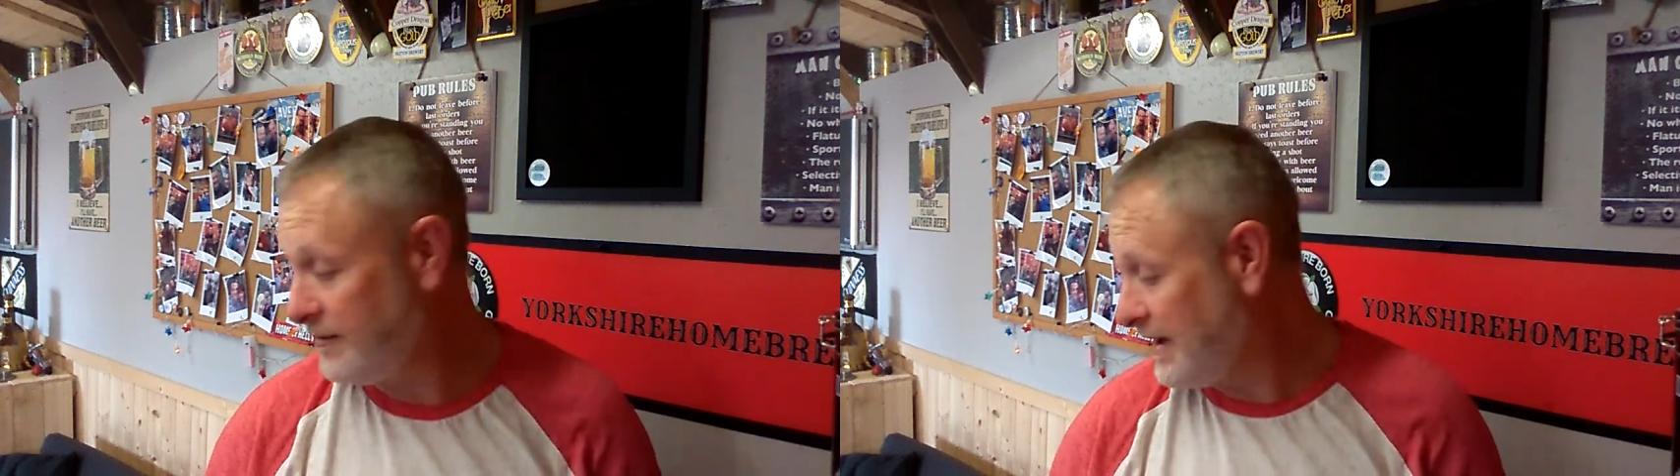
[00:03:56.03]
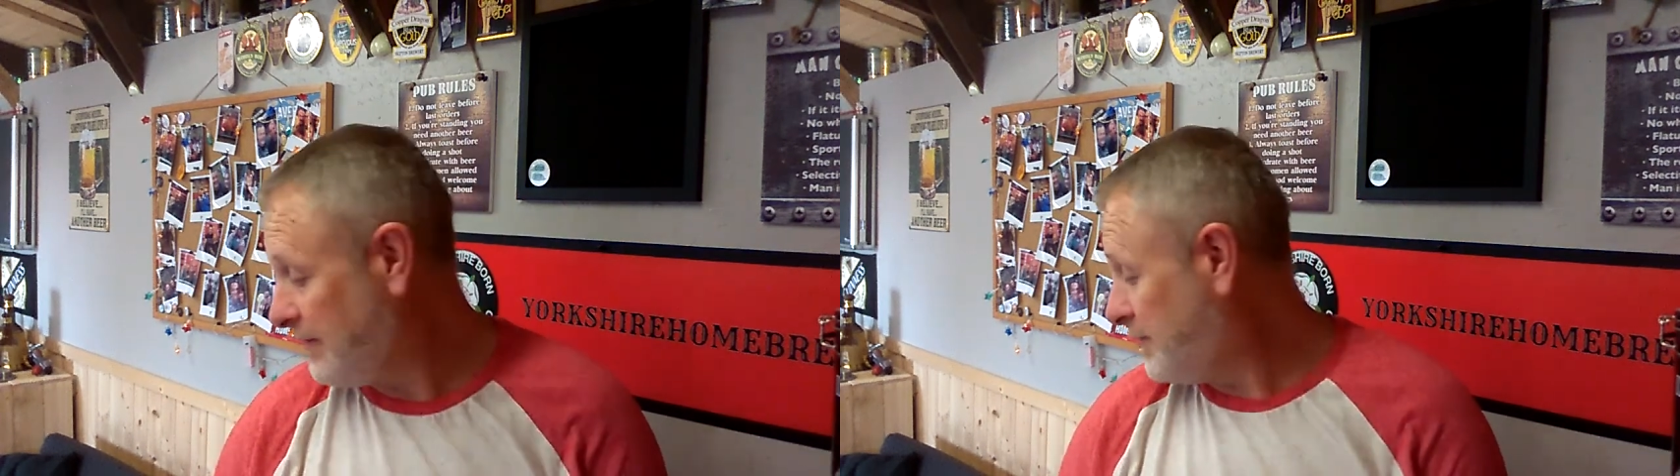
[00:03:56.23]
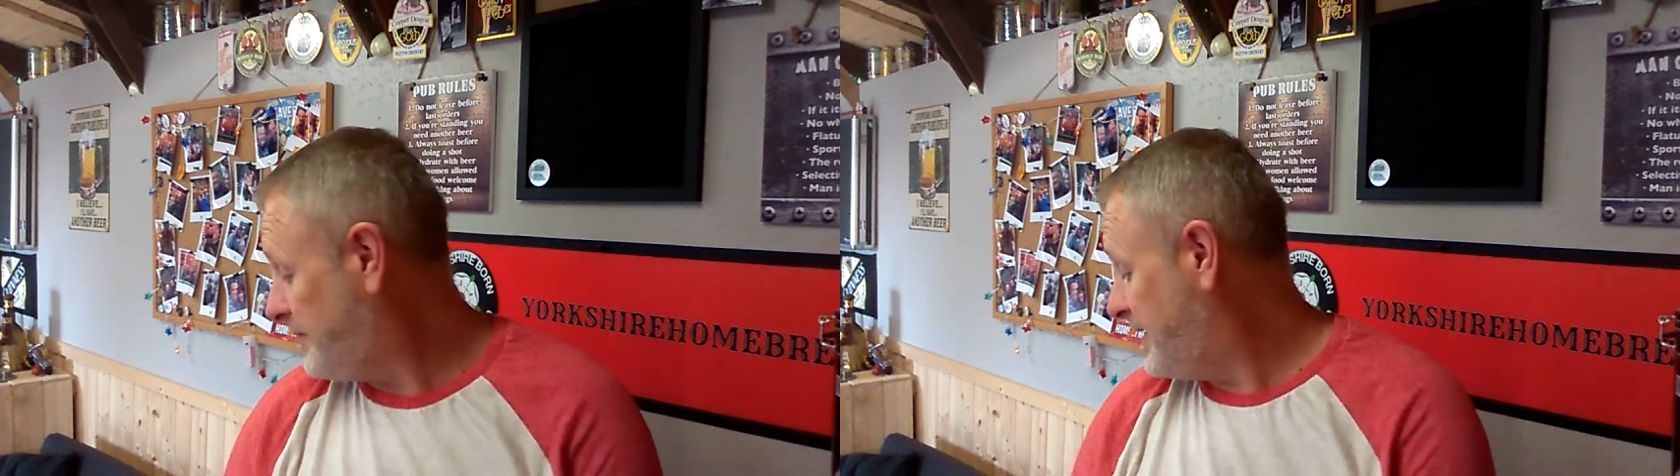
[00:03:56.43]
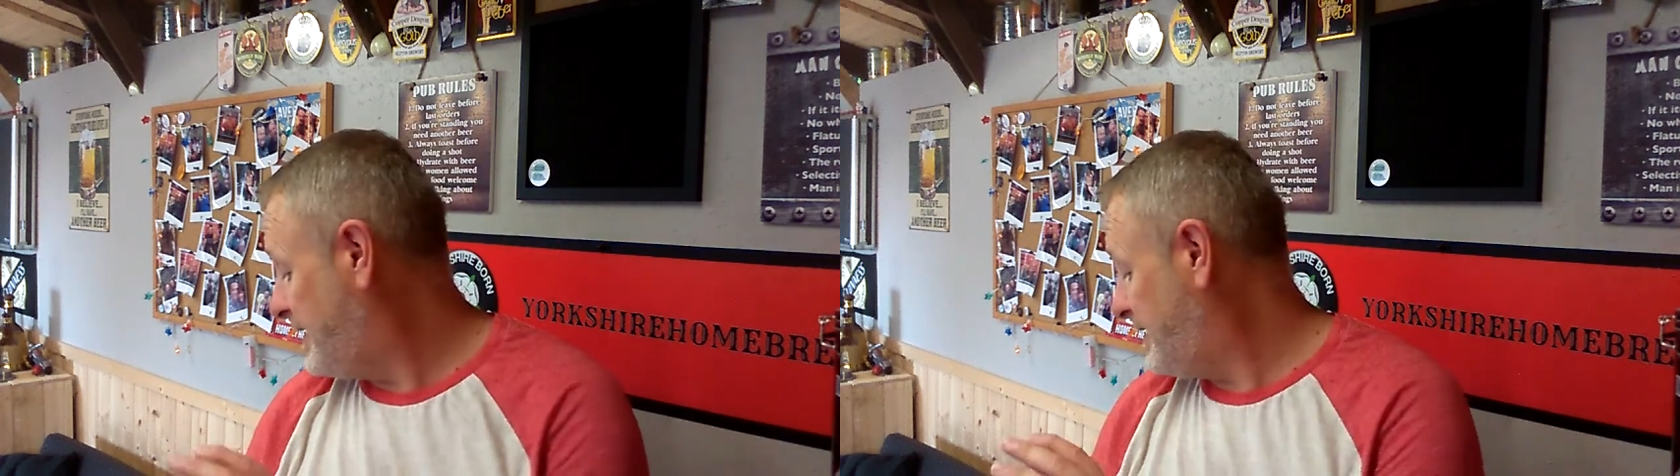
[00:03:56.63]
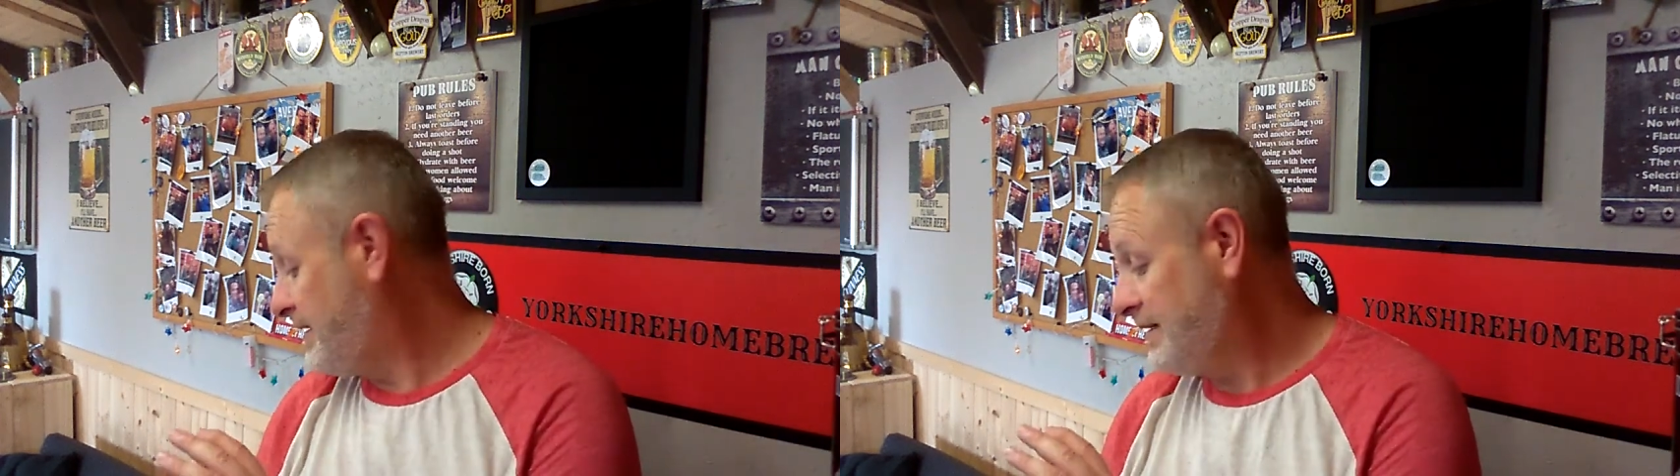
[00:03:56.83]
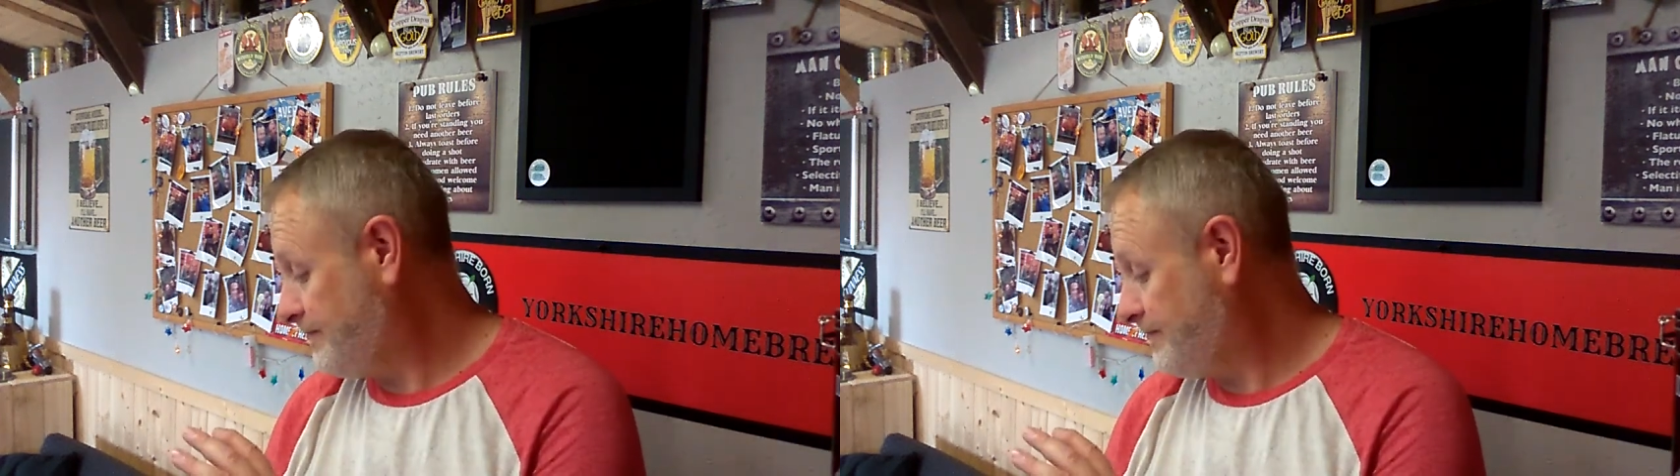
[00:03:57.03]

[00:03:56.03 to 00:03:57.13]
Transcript: That one, my